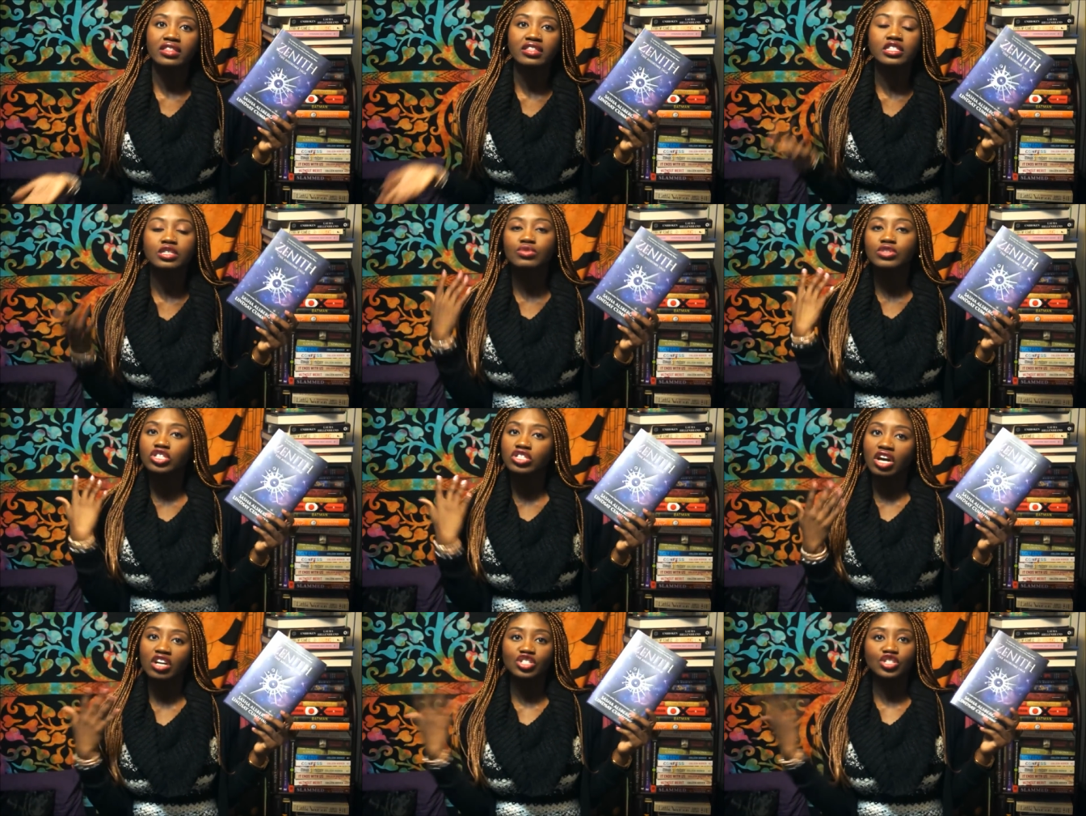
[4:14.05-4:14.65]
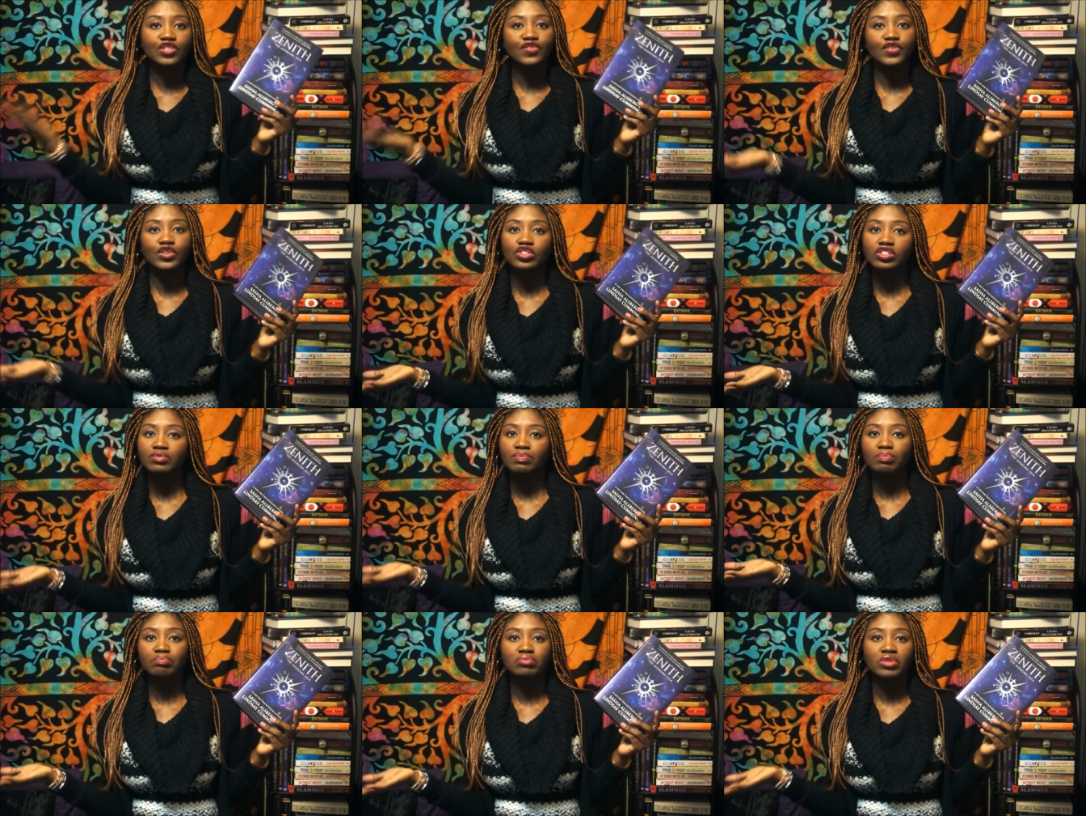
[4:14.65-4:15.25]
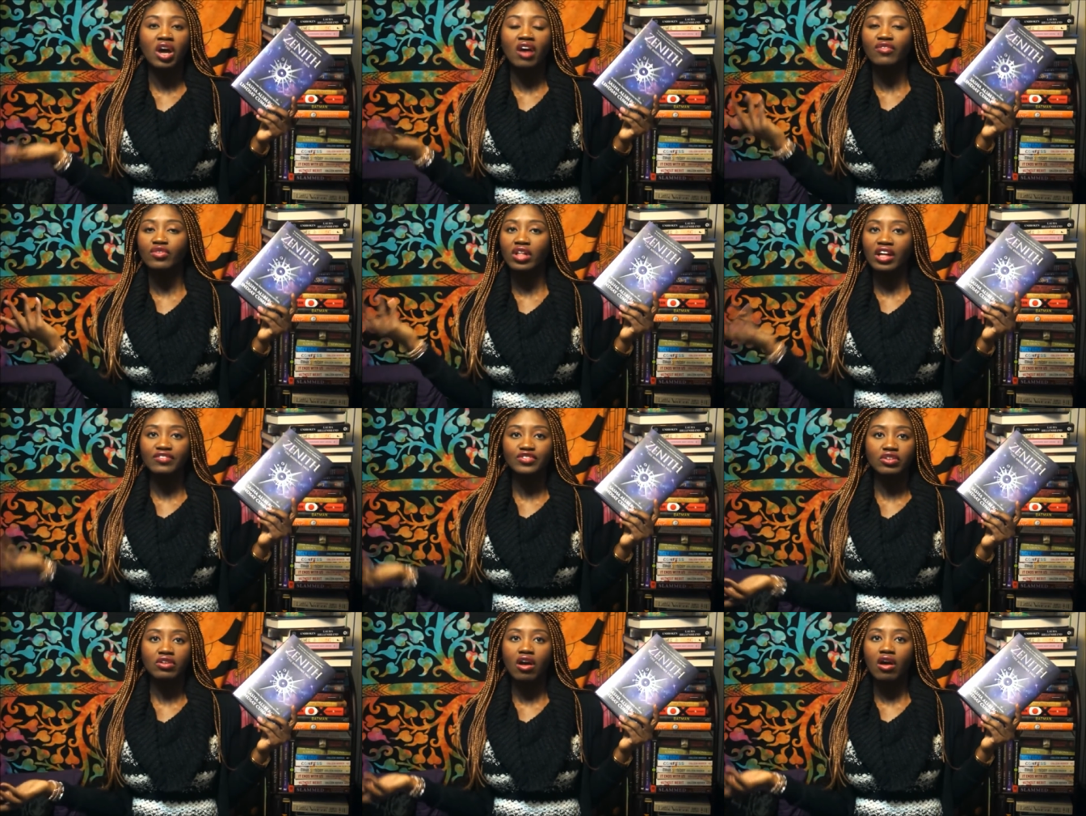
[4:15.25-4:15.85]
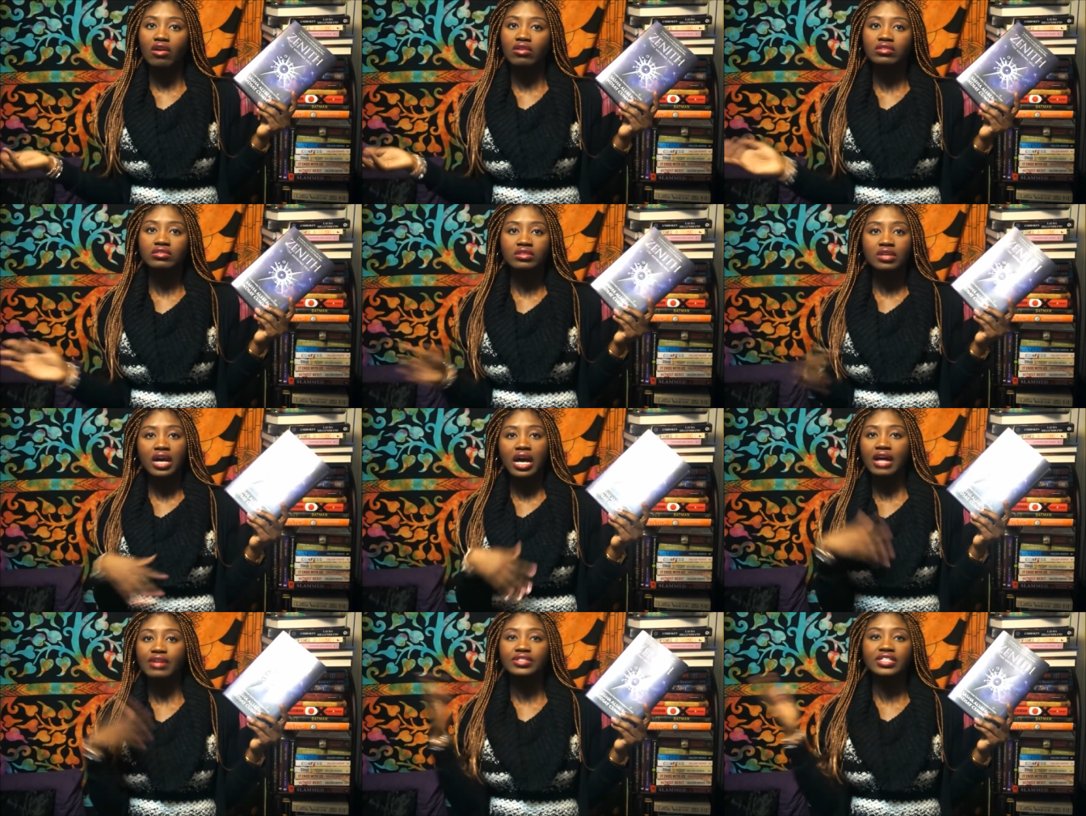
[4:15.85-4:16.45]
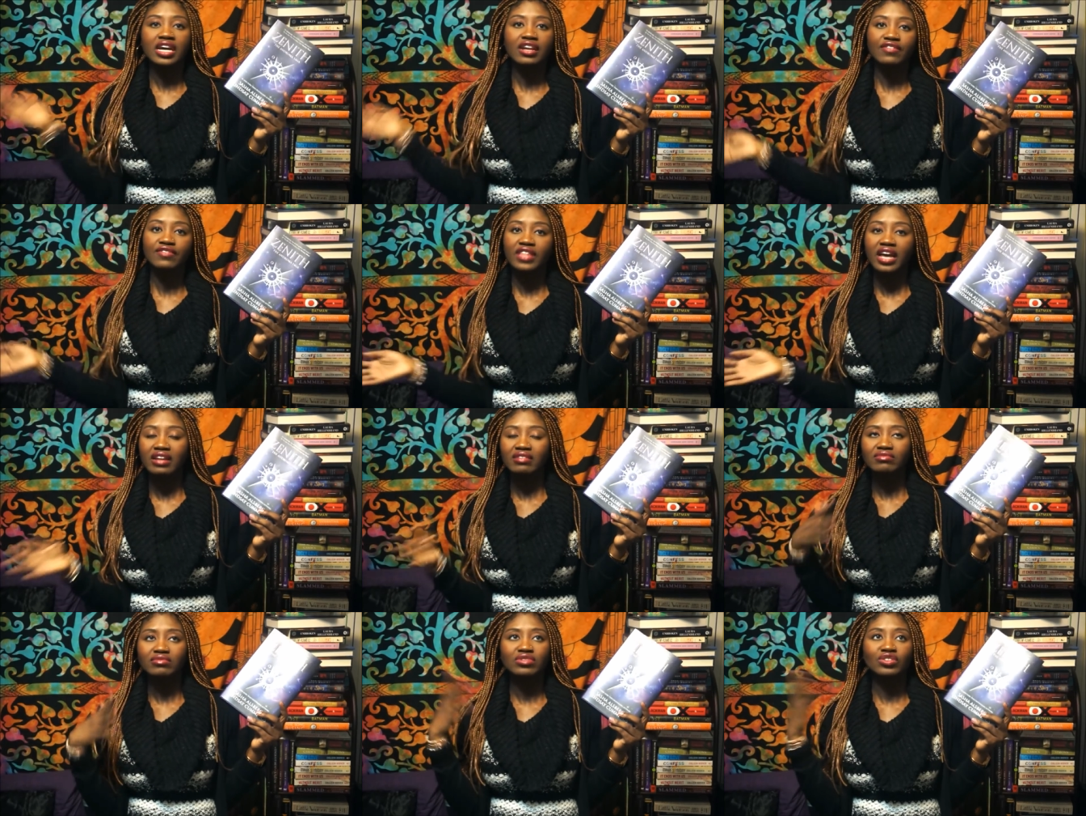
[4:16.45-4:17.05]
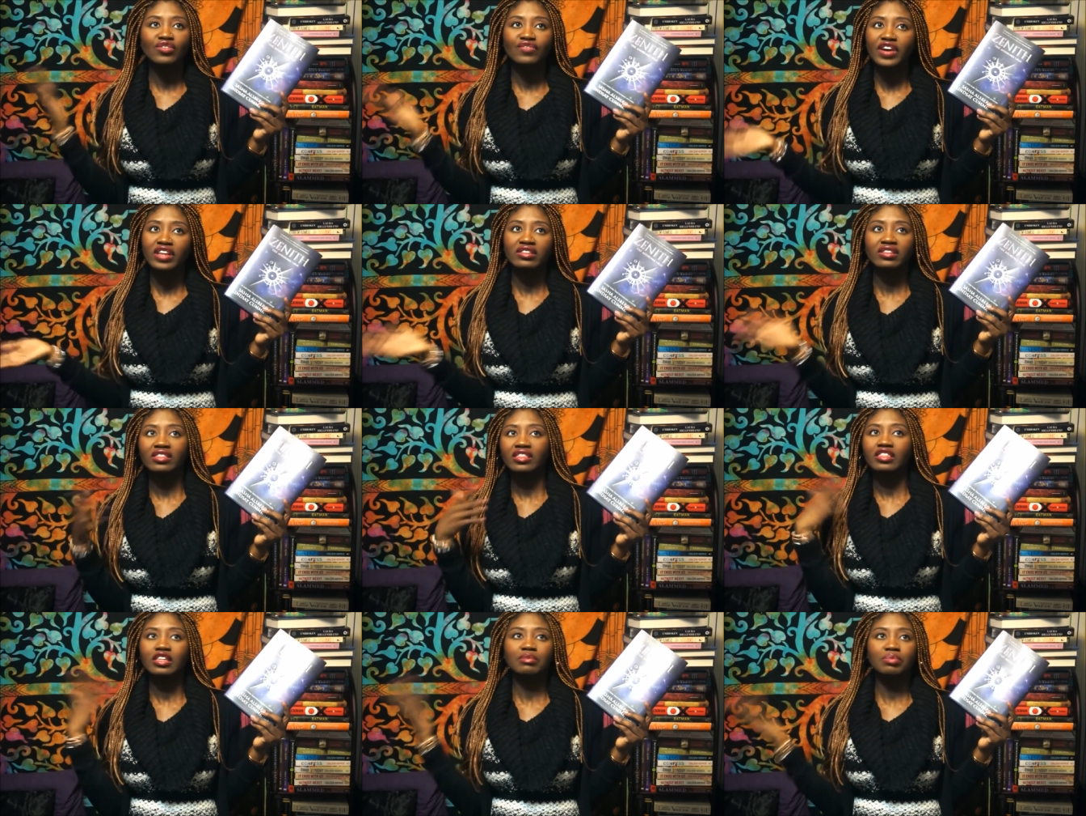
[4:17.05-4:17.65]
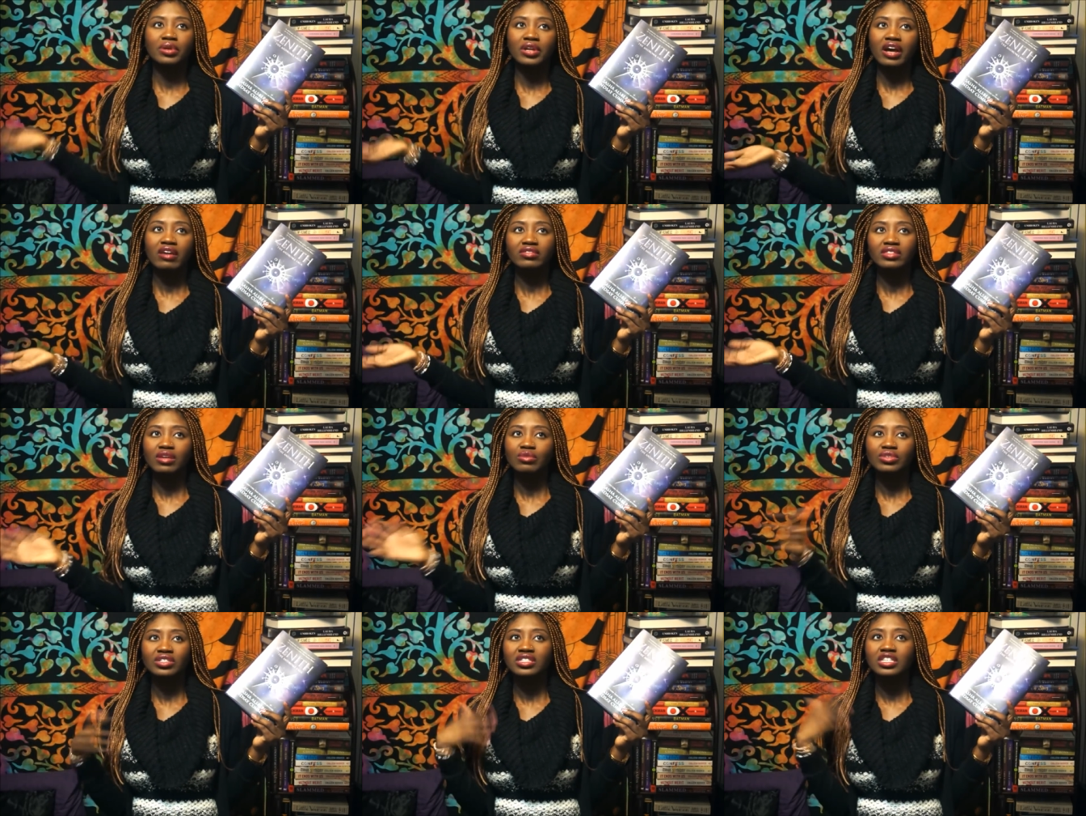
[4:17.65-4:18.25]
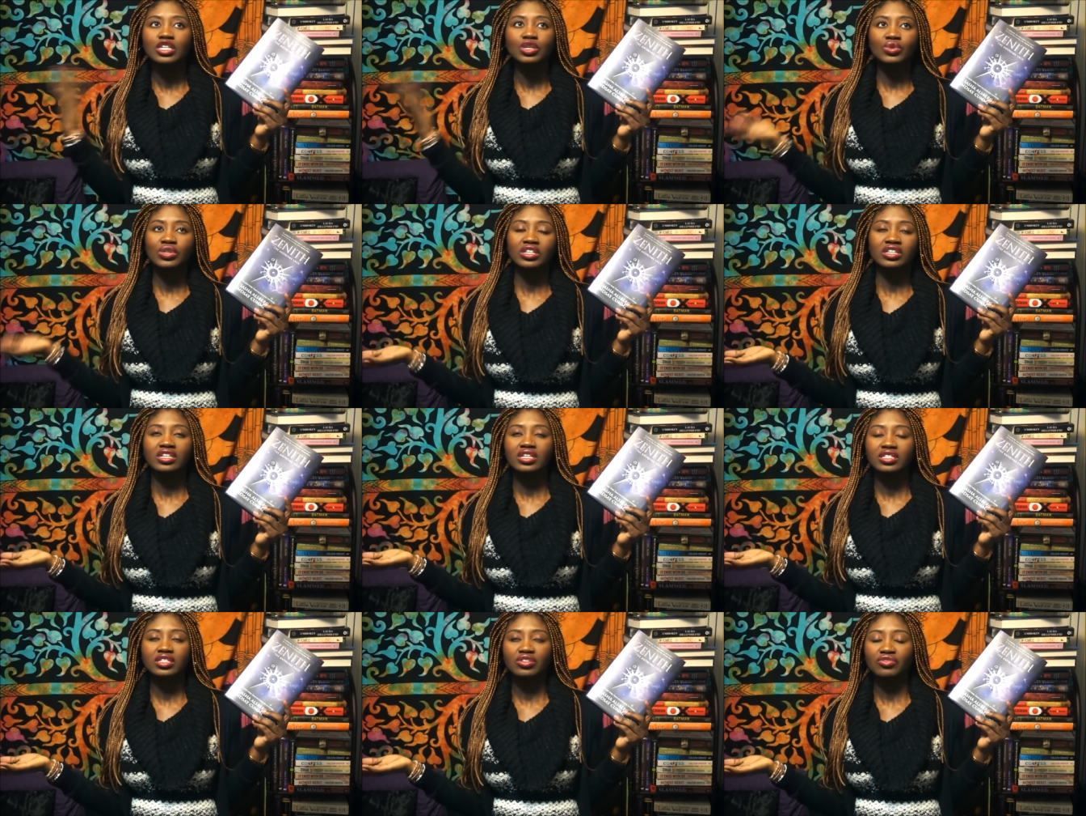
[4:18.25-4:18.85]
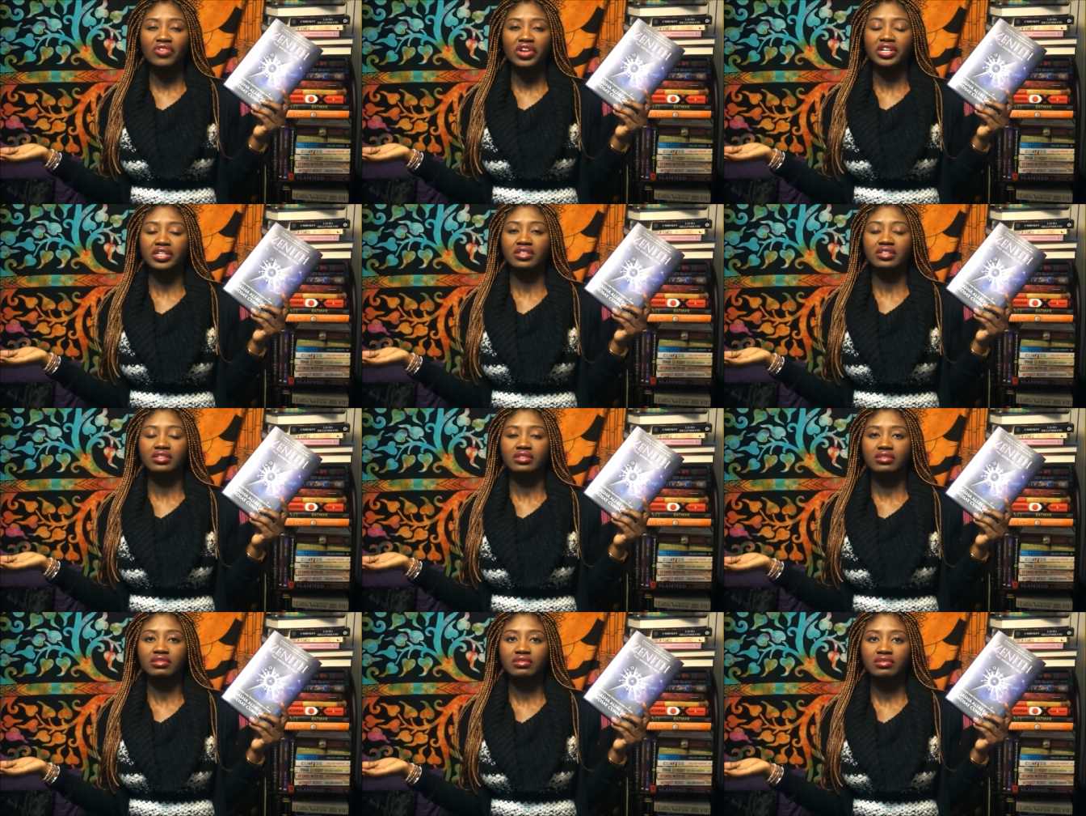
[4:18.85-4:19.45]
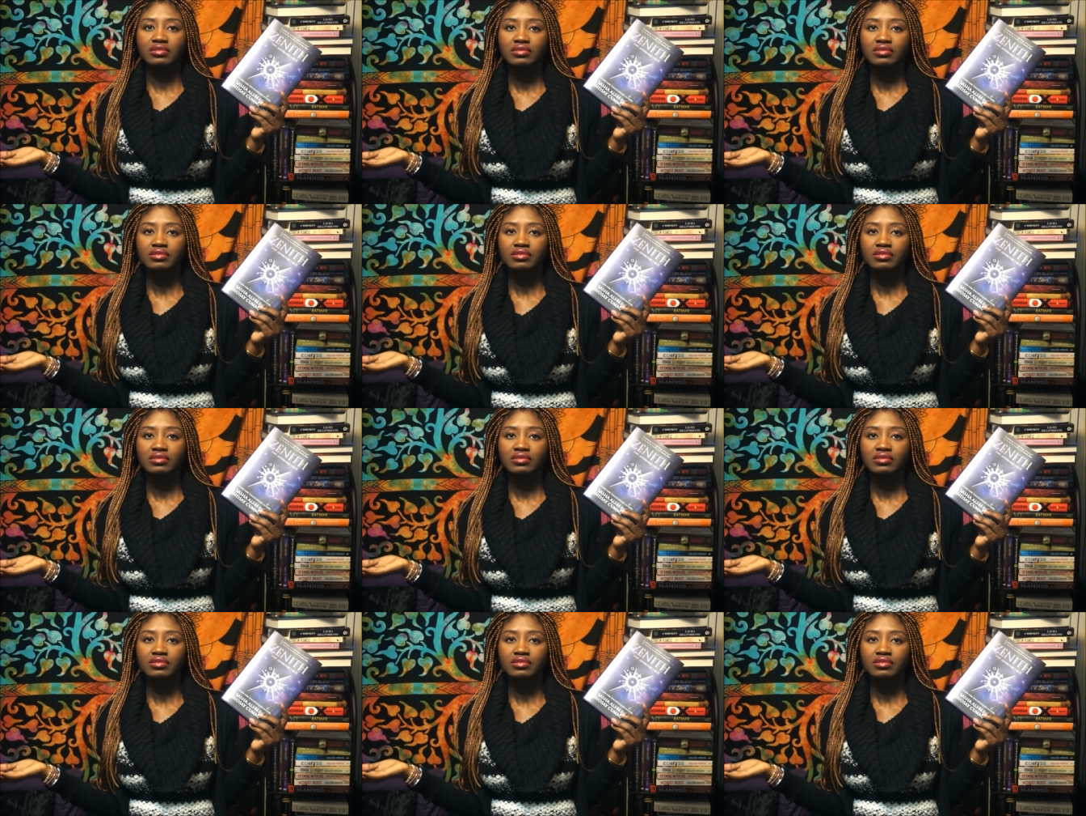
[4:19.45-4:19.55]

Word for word: This was Sasha's first novel, after all, outside of that novella that they put out that was equally as horrendous.